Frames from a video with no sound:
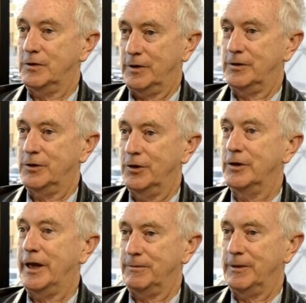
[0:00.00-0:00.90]
turn
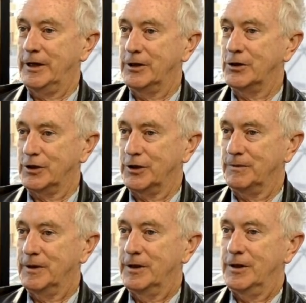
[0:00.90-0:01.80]
that energy
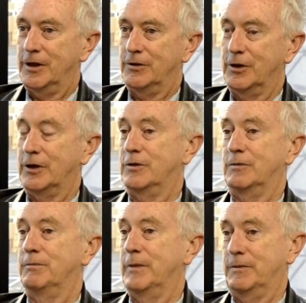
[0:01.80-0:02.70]
that it
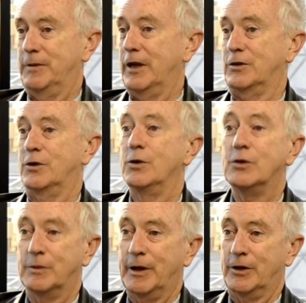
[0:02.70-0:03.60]
has huge
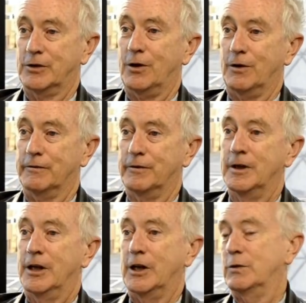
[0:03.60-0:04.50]
amounts of
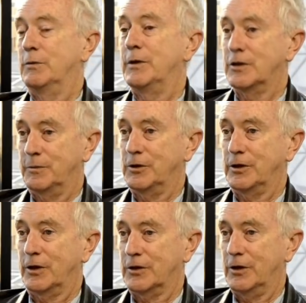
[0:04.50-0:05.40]
into a means of building
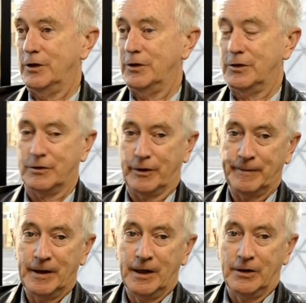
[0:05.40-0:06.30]
its own industry.
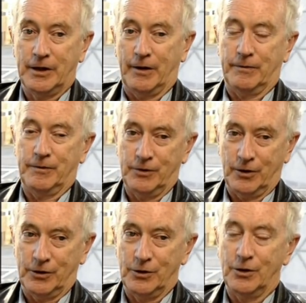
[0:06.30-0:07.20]
Now,
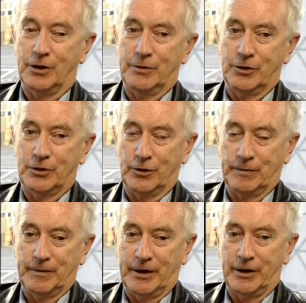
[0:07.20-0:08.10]
on the nuclear issue,
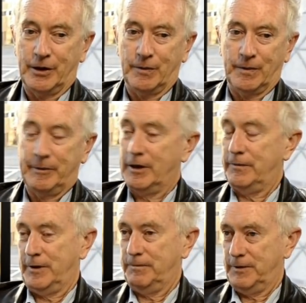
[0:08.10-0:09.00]
I don't know, I mean,
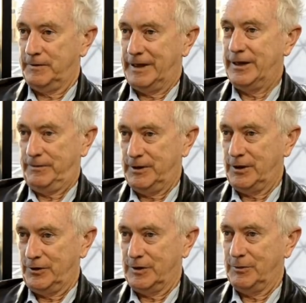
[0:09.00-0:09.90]
again, Dick
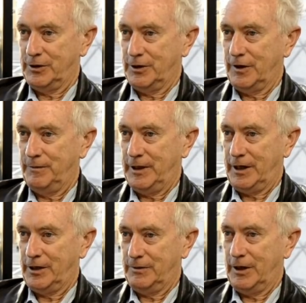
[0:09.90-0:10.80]
is somebody that I've met
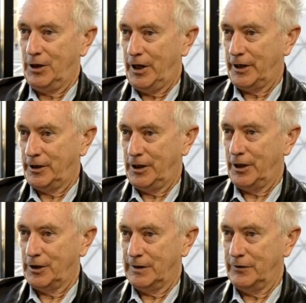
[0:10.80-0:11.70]
and I like a
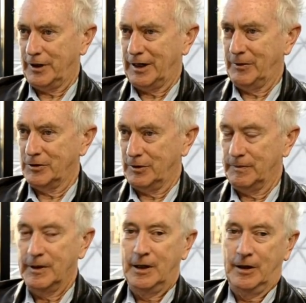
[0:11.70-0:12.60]
lot of his arguments on
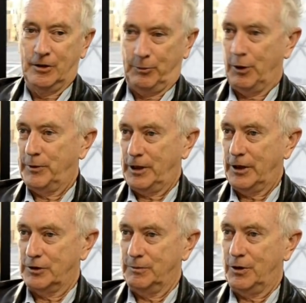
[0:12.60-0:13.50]
the
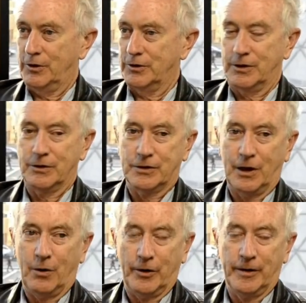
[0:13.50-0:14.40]
population Ponzi and so
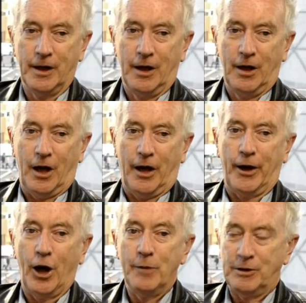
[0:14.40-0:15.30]
on. I
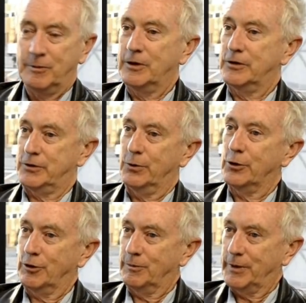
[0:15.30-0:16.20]
hope he means
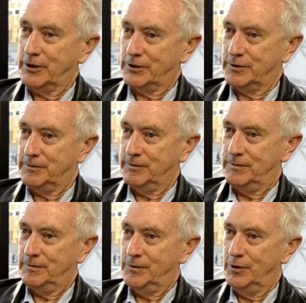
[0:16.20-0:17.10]
thorium-based
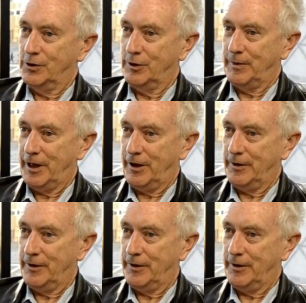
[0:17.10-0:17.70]
nuclear power,